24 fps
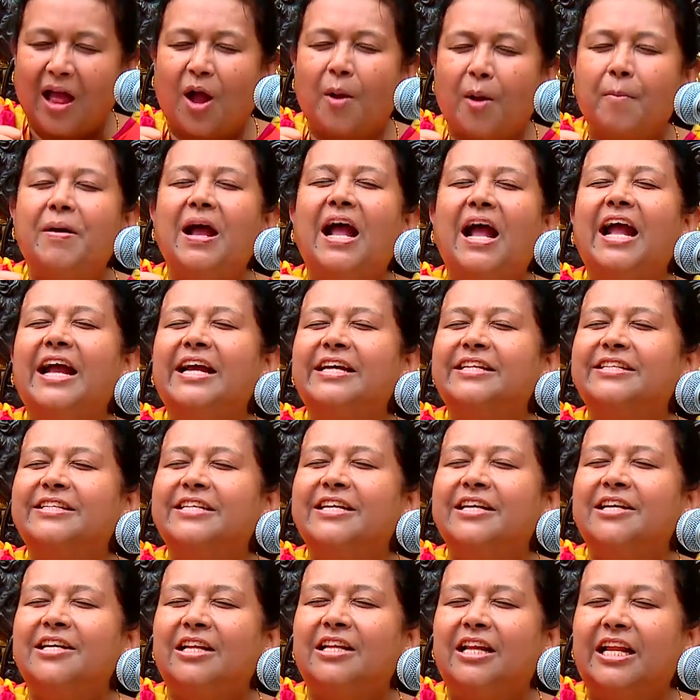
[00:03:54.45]
Amen.
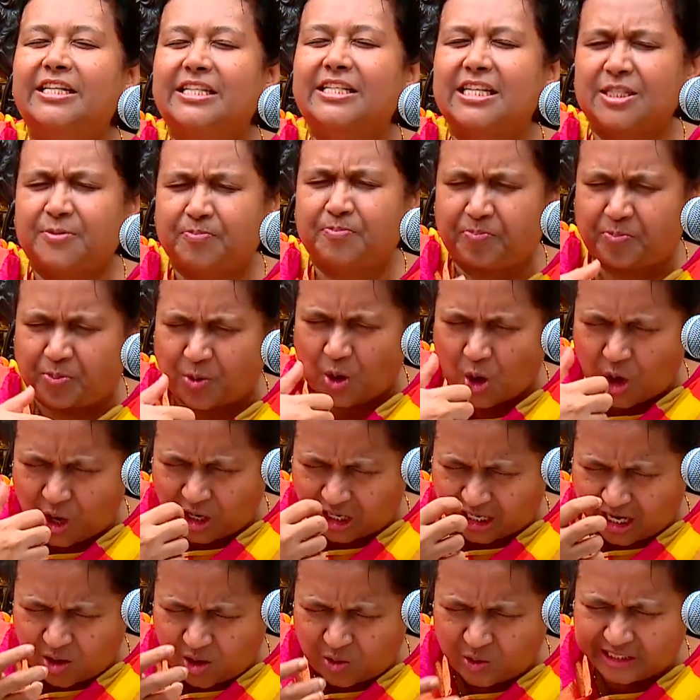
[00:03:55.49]
Let us
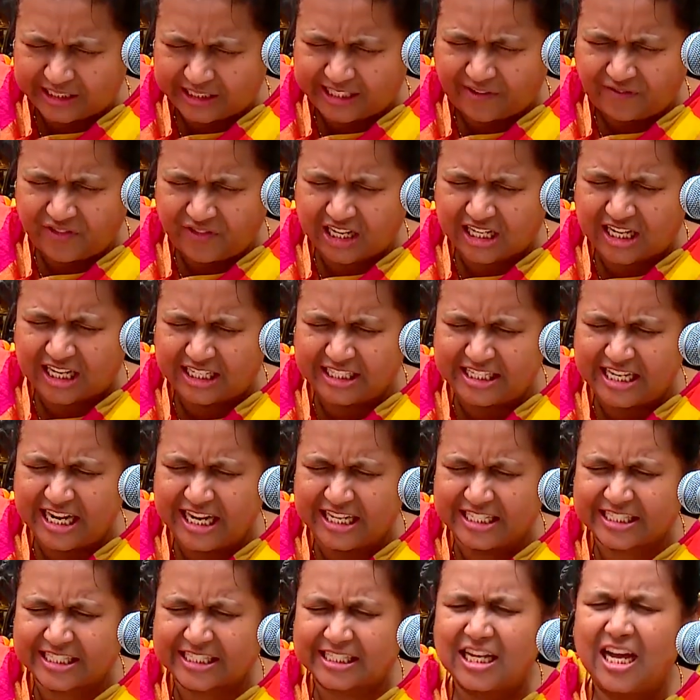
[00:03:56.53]
pour out the
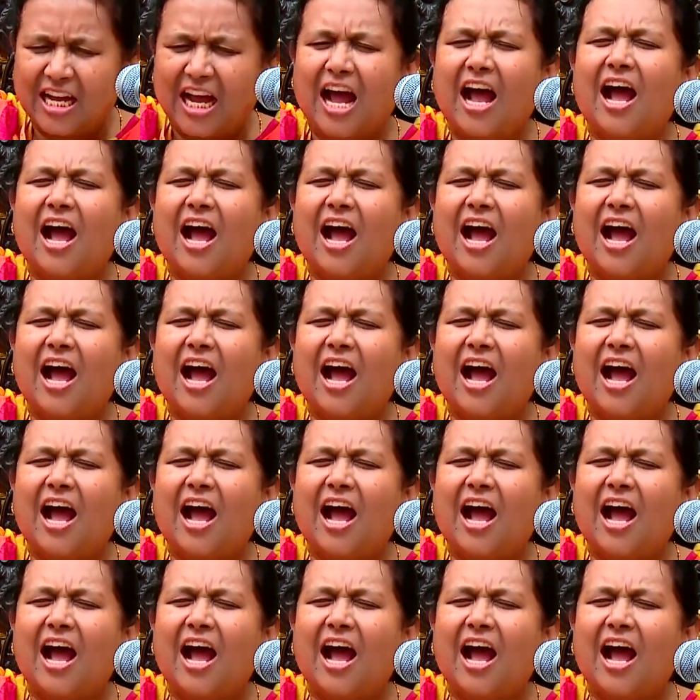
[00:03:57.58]
wickedness